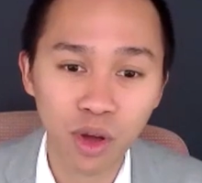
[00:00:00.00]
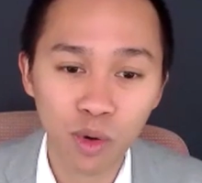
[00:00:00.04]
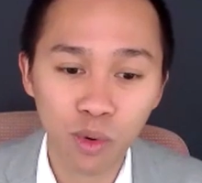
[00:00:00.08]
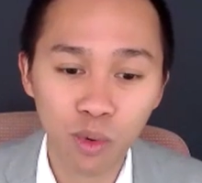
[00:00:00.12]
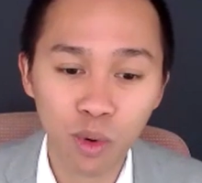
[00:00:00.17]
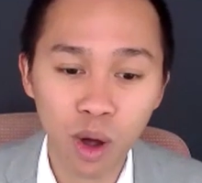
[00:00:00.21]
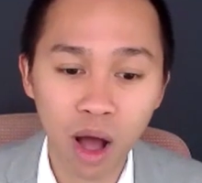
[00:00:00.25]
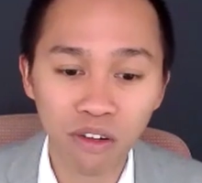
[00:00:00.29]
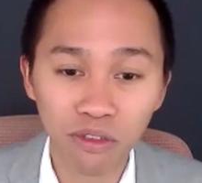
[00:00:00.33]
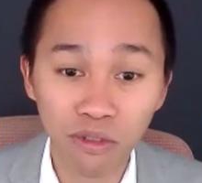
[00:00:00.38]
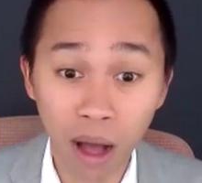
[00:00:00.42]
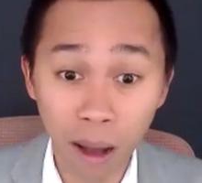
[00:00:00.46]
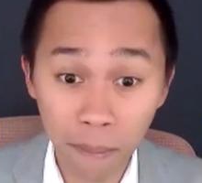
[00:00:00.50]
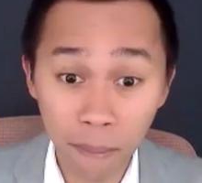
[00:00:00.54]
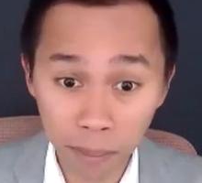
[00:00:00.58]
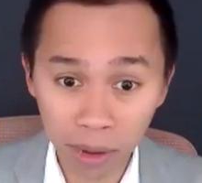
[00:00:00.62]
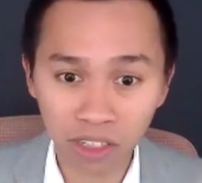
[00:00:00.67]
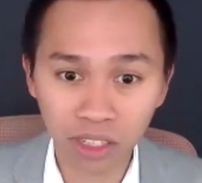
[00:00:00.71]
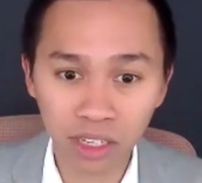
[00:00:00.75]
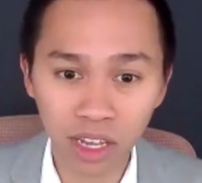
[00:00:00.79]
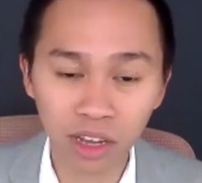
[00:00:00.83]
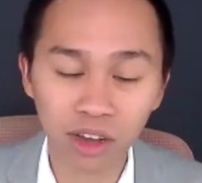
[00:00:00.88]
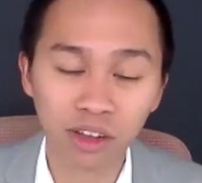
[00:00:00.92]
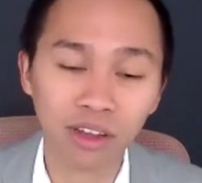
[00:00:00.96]
who have a
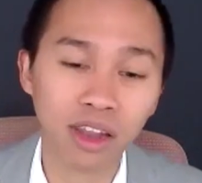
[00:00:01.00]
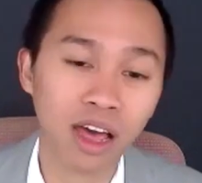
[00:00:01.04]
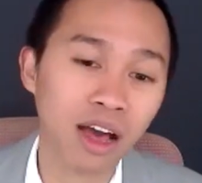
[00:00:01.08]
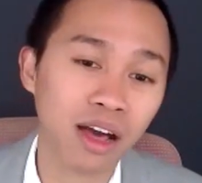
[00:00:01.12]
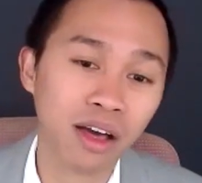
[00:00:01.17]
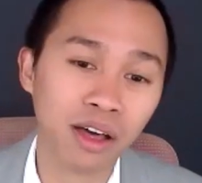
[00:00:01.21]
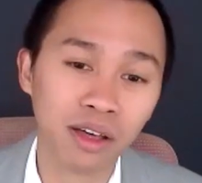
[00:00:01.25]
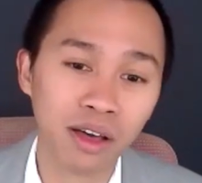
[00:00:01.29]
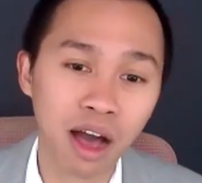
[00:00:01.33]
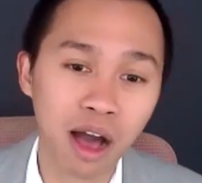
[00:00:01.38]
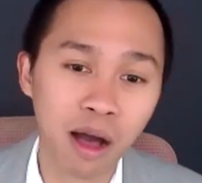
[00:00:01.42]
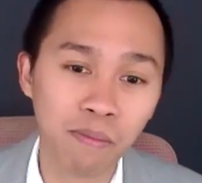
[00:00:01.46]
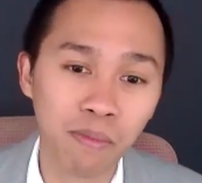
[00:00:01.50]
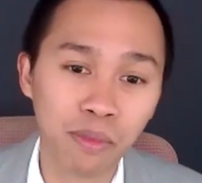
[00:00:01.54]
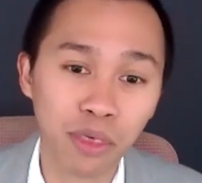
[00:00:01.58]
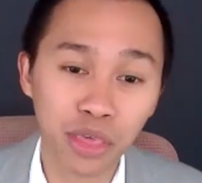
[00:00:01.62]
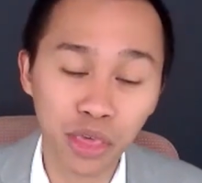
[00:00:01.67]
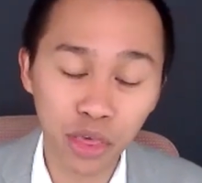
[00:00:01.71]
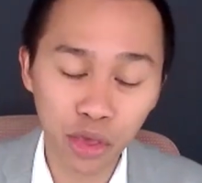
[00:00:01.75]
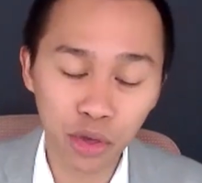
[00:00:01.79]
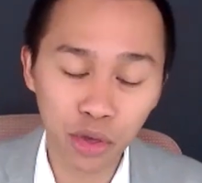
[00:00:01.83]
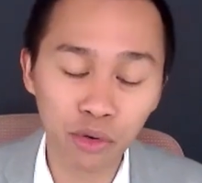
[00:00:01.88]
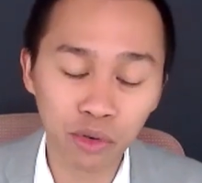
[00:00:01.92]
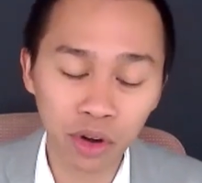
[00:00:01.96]
particular
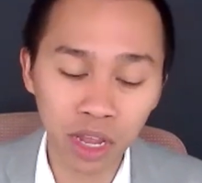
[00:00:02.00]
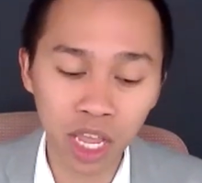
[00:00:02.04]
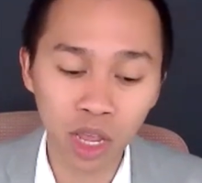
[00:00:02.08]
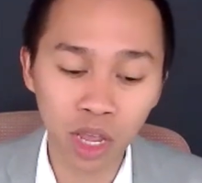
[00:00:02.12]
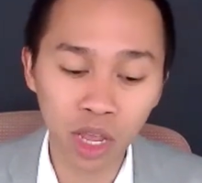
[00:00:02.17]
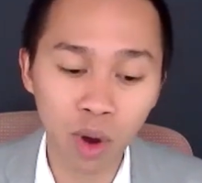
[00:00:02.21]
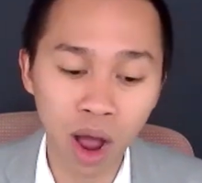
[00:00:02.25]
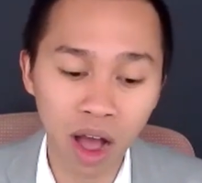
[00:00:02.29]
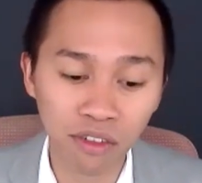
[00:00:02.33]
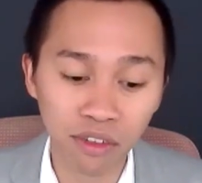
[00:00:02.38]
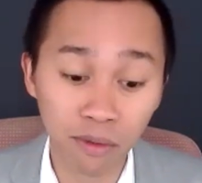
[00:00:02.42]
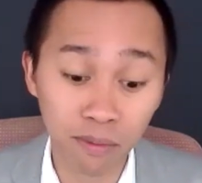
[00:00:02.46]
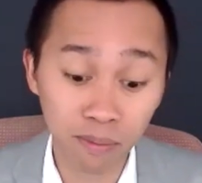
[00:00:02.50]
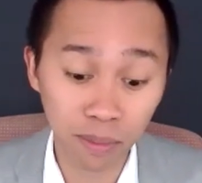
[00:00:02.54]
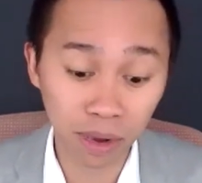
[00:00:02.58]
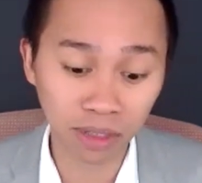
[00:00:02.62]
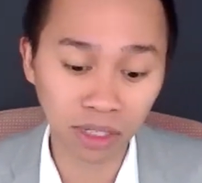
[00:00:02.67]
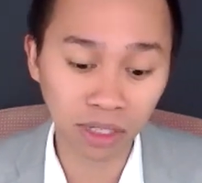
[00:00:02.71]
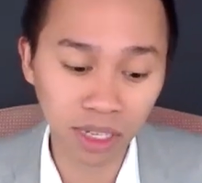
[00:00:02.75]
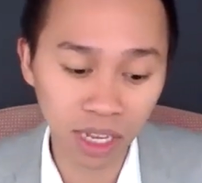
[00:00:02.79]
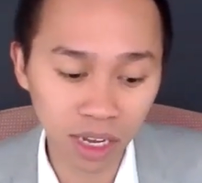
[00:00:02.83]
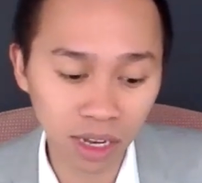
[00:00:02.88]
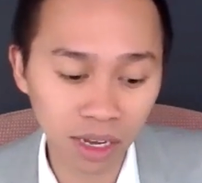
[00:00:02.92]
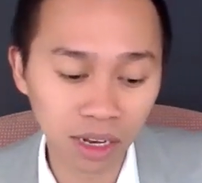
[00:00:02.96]
theory, who have a
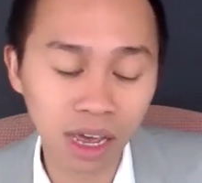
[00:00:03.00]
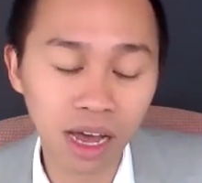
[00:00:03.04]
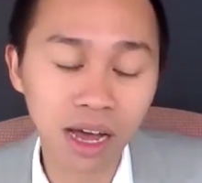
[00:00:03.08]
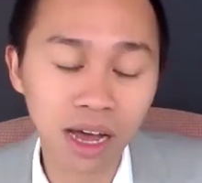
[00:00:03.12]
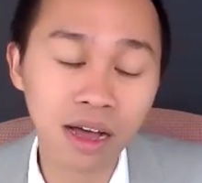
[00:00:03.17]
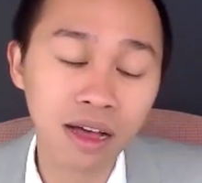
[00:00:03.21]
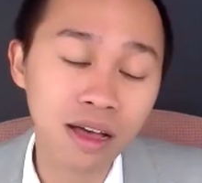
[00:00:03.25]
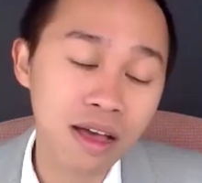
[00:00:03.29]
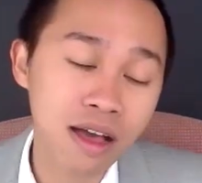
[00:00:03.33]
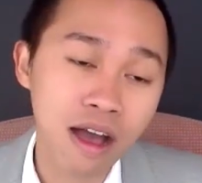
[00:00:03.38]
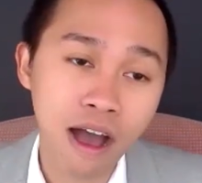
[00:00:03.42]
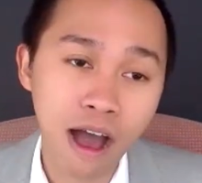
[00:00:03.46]
particular